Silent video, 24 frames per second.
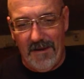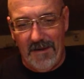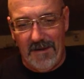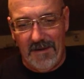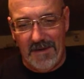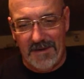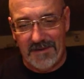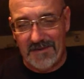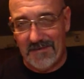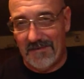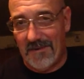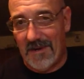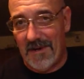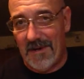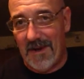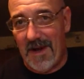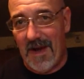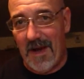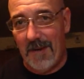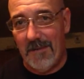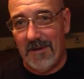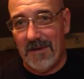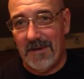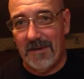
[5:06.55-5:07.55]
it's a fun
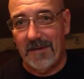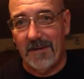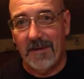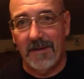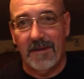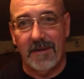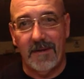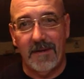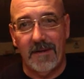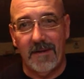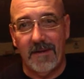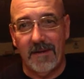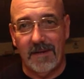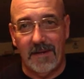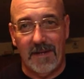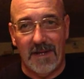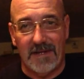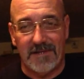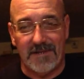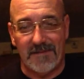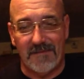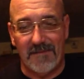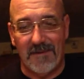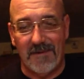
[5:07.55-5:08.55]
hobby.
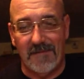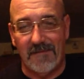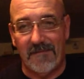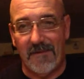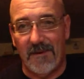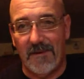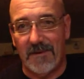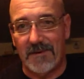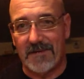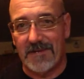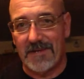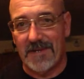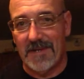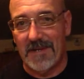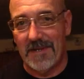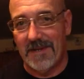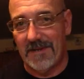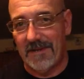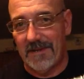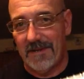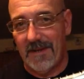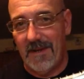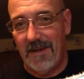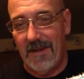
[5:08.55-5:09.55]
Lots of fun folks in it.
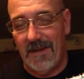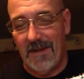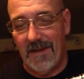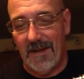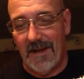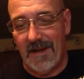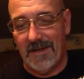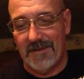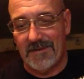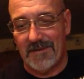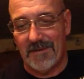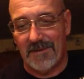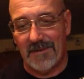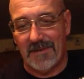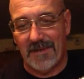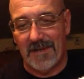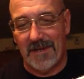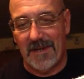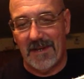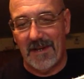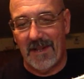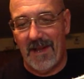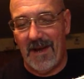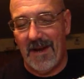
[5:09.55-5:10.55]
I certainly
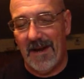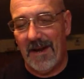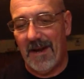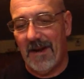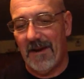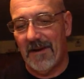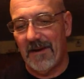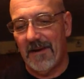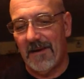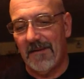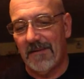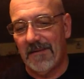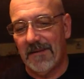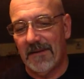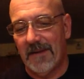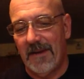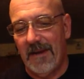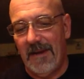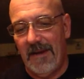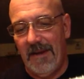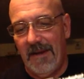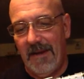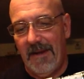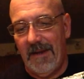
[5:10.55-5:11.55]
get a lot out of it.
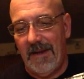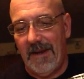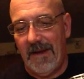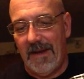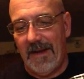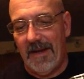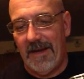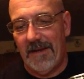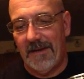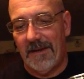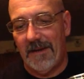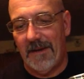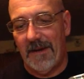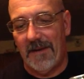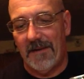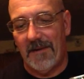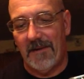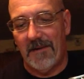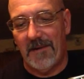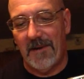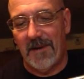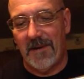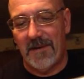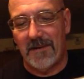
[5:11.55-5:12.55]
And I know
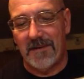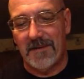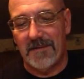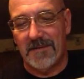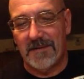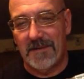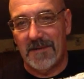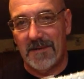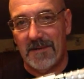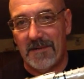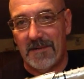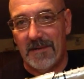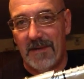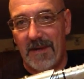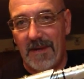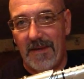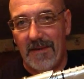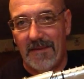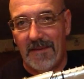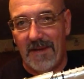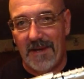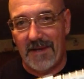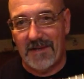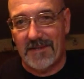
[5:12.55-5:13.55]
y'all do too.
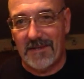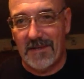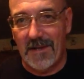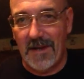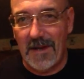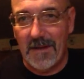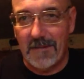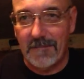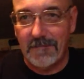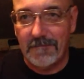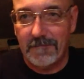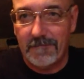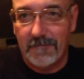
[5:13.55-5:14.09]
Thanks a lot.